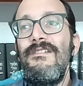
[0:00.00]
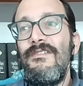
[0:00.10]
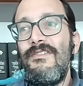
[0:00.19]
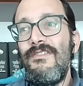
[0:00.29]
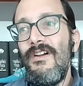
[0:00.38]

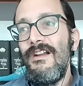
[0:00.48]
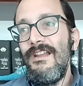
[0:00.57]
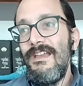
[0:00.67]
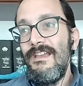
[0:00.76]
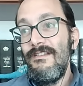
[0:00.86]
start
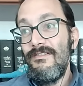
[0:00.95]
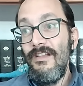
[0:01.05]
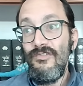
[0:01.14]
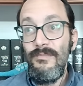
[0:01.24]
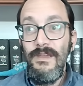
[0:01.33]
a
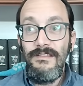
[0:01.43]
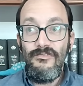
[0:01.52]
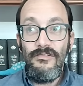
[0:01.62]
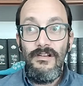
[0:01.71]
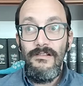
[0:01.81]
central bank
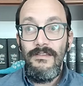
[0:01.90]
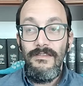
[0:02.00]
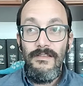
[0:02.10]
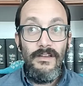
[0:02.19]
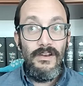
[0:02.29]
digital currency
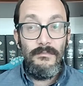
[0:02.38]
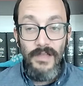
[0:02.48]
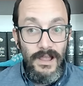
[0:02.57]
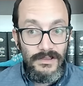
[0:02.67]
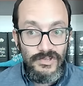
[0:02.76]
that's on a
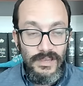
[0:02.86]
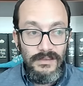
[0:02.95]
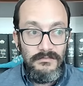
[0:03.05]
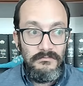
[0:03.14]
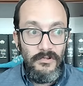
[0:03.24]

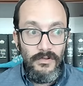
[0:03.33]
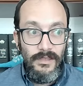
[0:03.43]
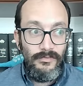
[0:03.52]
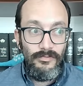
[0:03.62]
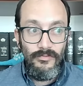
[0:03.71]
blockchain, okay,
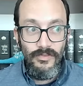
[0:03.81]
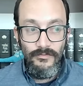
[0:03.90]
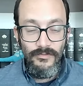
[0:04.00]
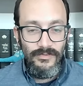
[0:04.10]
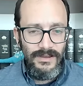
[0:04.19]
so there's a
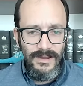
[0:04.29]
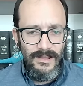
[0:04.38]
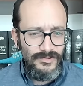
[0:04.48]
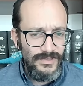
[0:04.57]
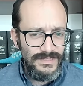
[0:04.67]
different
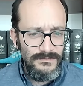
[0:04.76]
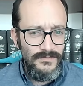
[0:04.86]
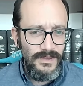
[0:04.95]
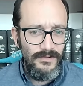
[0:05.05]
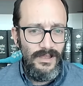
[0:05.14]
technology that's
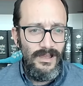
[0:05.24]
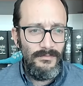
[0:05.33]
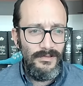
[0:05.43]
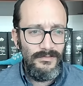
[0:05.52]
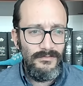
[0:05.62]
moving it around,
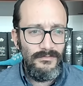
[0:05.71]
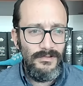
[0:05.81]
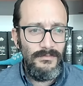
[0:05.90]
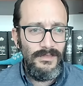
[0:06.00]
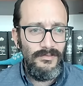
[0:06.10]
but what do
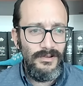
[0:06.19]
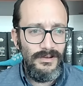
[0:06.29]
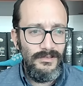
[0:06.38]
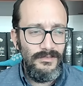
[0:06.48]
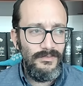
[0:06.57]
you mean they're going
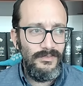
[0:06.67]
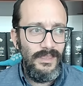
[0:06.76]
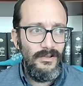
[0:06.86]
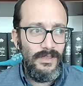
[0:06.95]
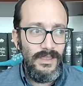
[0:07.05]
to
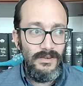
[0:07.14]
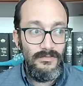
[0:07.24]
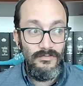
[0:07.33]
say, okay,